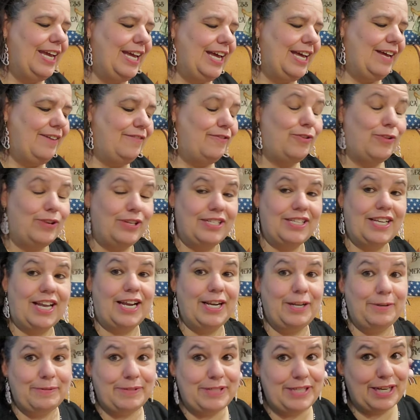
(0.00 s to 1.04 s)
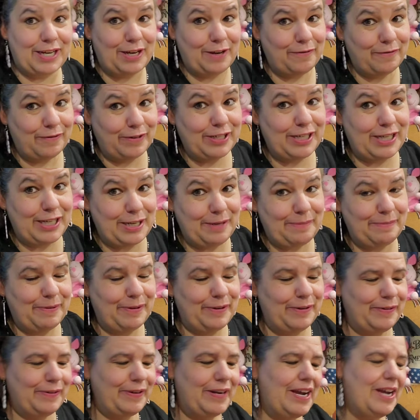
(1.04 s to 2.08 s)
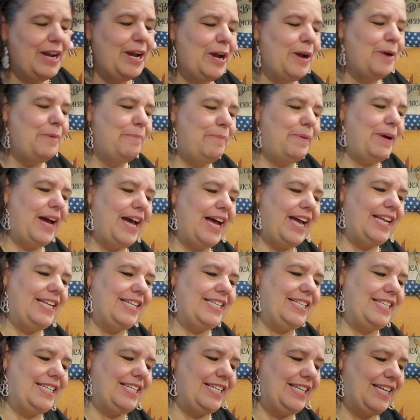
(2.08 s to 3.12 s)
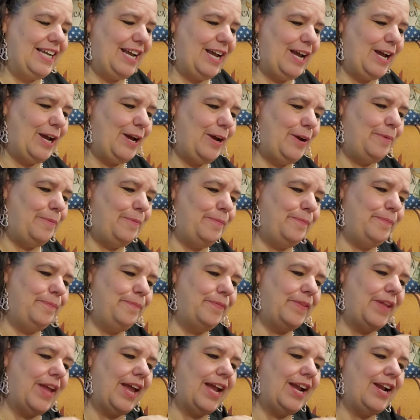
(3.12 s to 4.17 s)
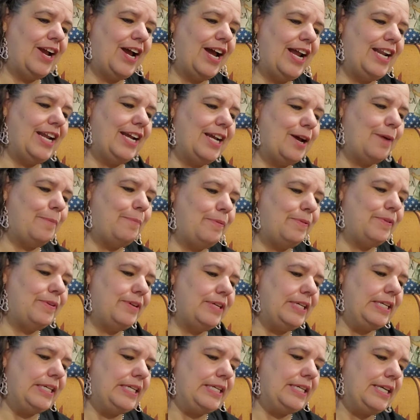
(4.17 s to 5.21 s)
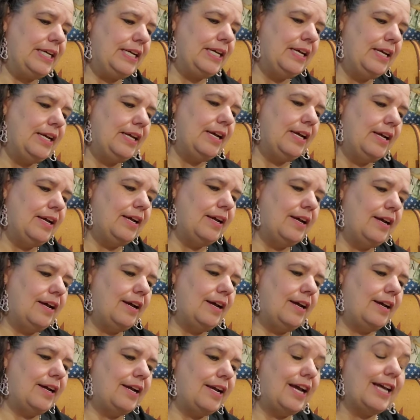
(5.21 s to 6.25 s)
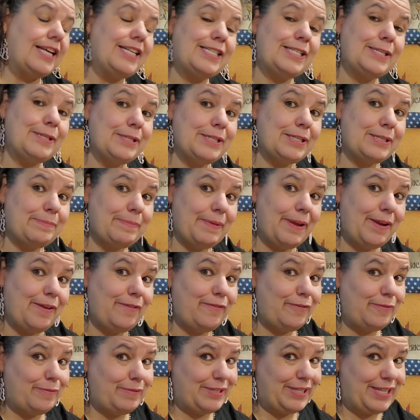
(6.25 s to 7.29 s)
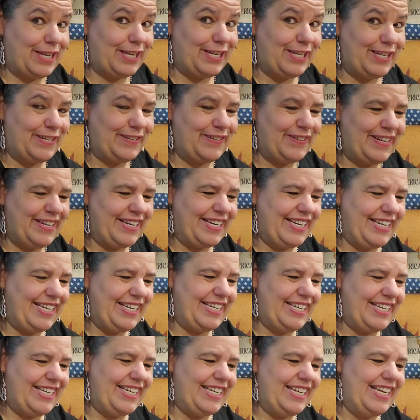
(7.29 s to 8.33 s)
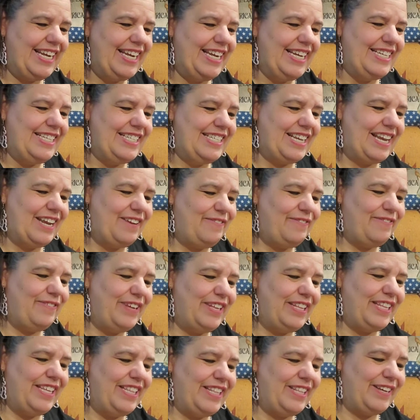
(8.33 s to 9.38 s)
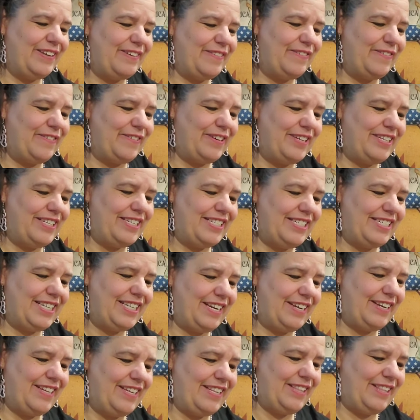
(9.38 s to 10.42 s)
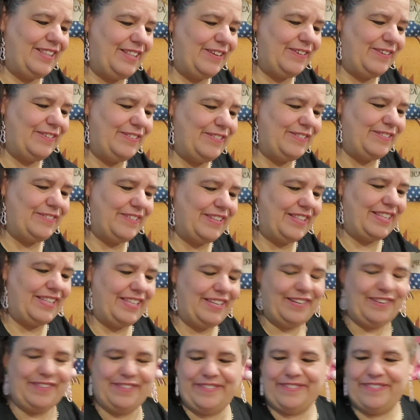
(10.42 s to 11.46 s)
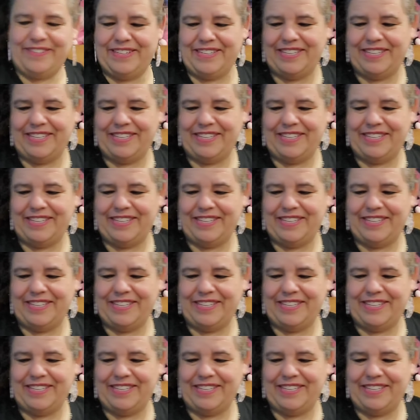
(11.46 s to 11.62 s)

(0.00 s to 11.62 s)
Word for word: Uh, of course, the items did come from Temu. But um, I got a couple uh, customs made from Centerline. So I really look forward to sharing those with you.